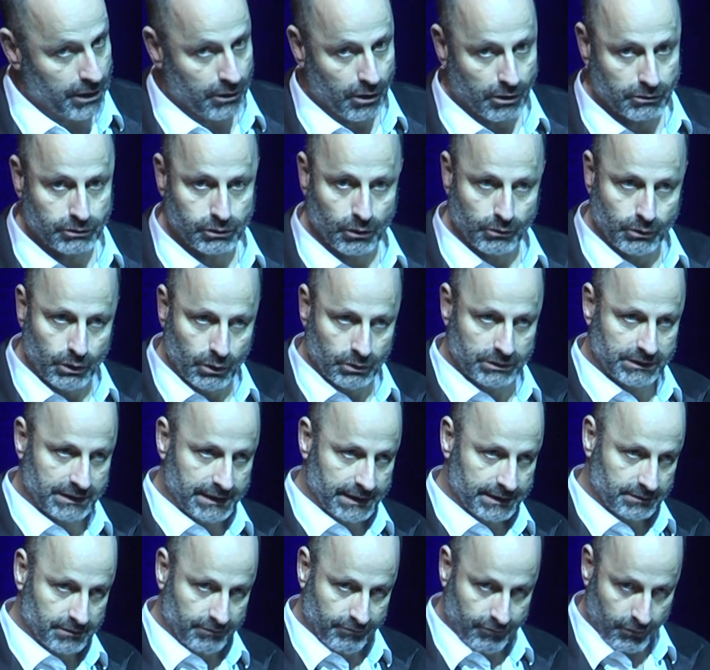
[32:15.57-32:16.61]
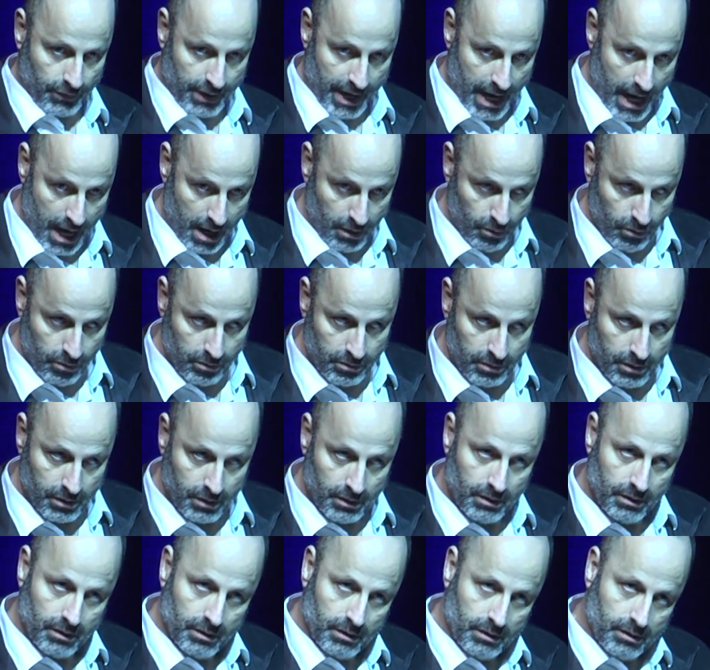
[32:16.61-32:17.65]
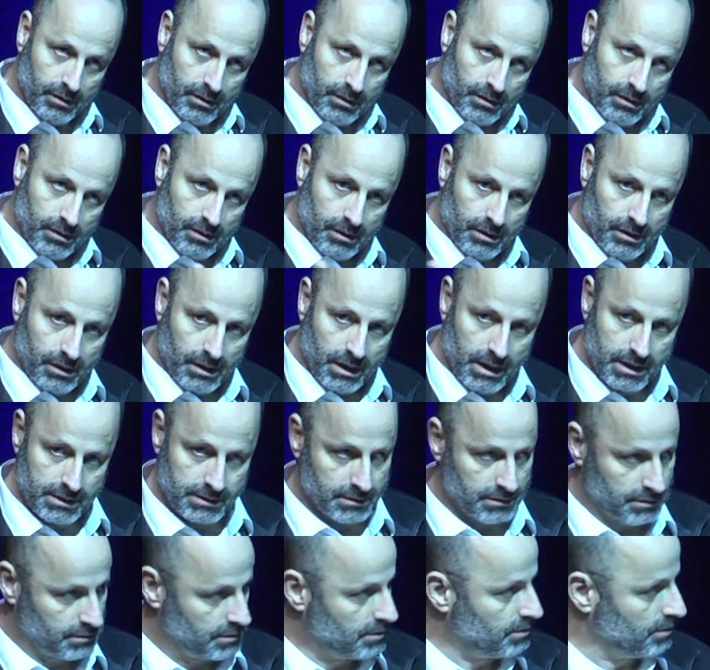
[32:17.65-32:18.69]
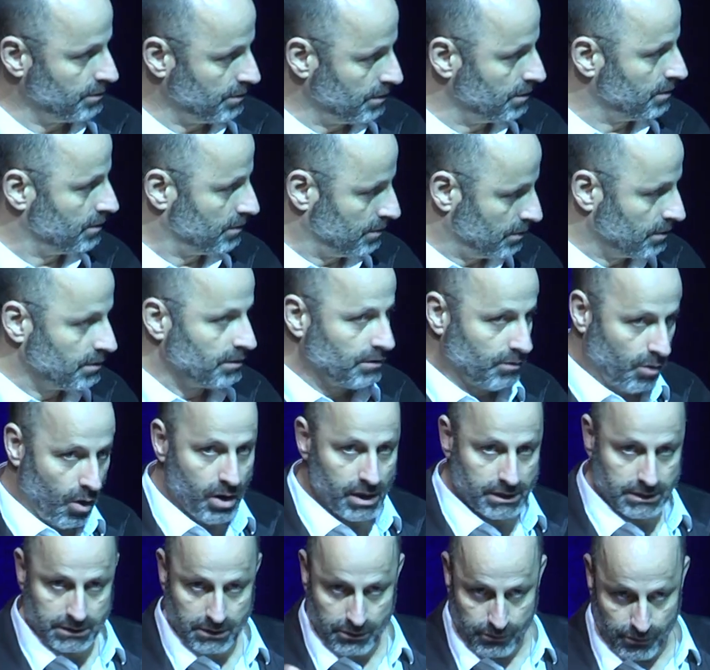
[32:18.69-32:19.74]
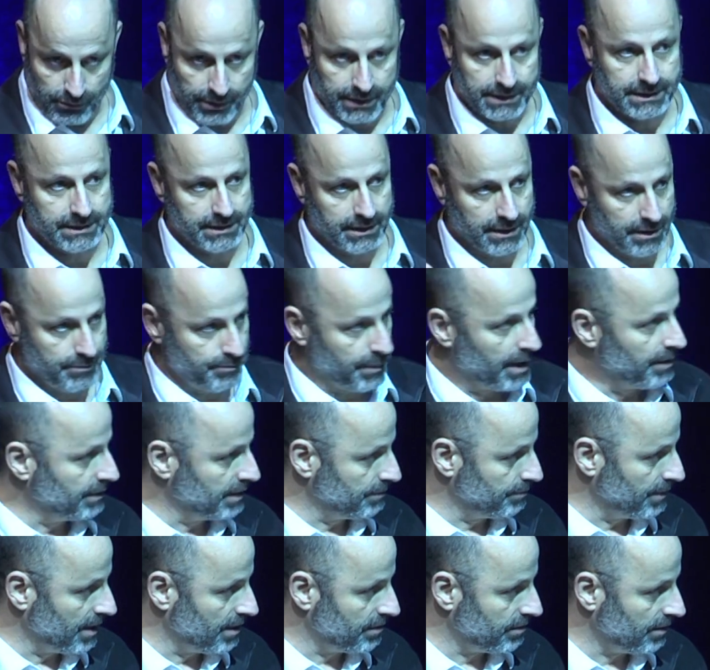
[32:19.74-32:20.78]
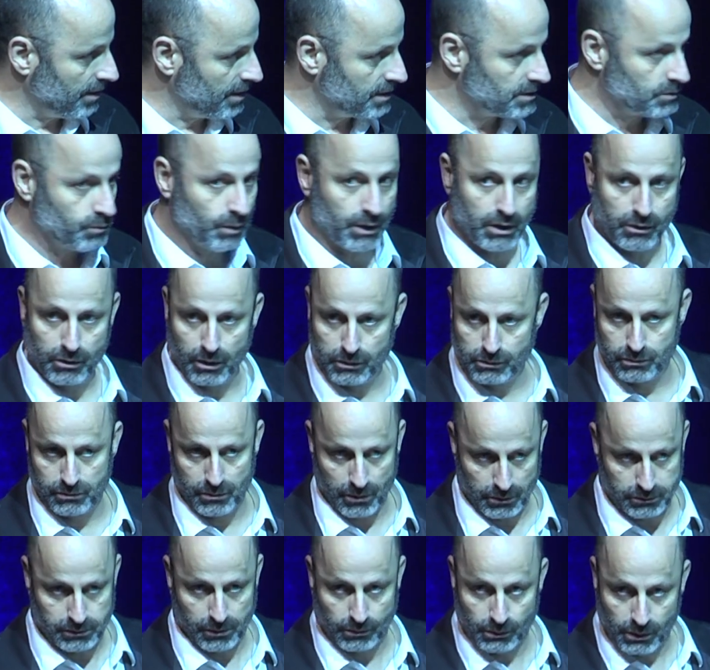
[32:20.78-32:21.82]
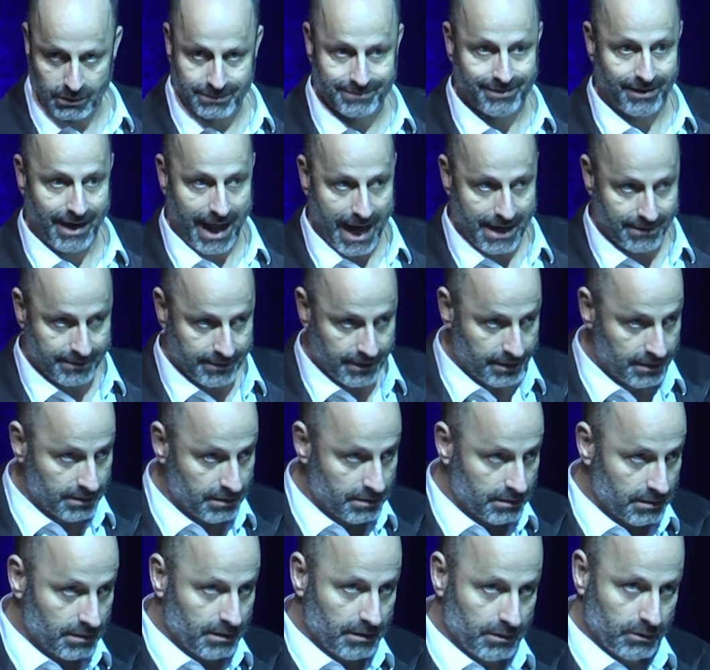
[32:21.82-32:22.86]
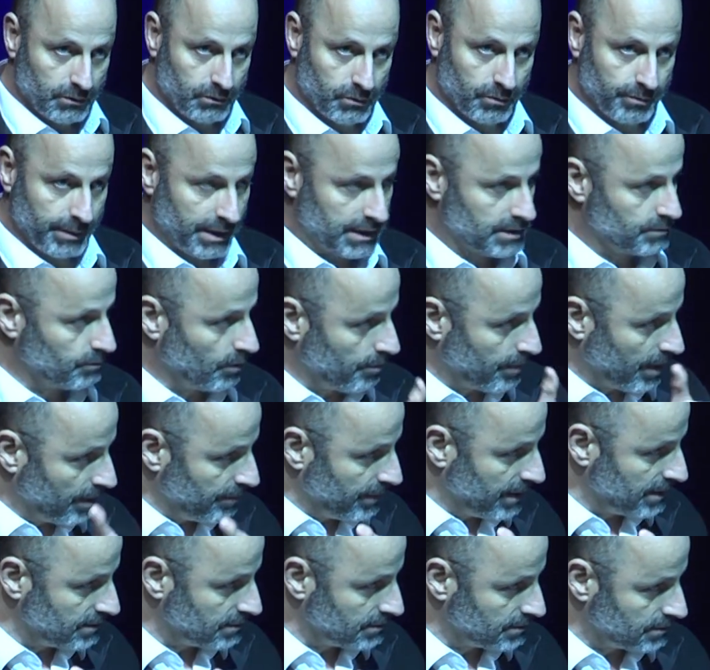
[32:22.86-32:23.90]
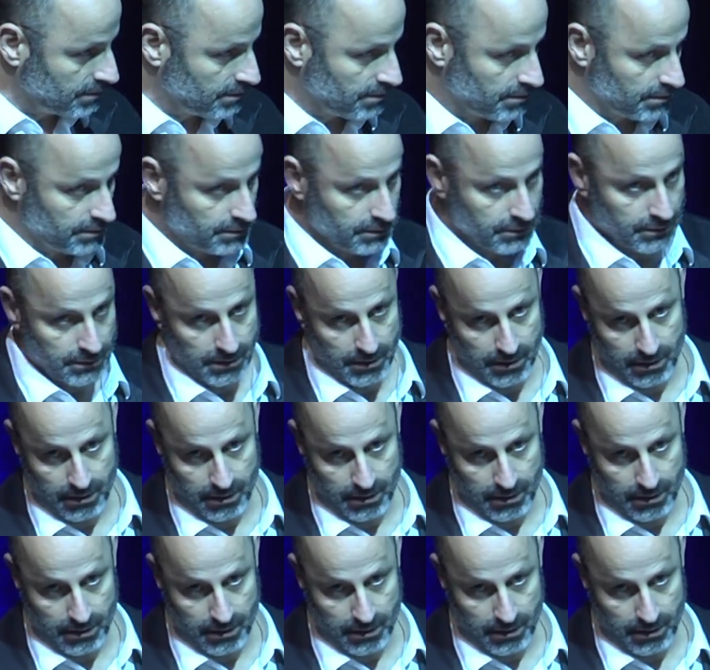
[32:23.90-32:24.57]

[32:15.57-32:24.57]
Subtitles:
We can also use this for now as coins, currency, payment methods. We can also use the Lightning to make small payments.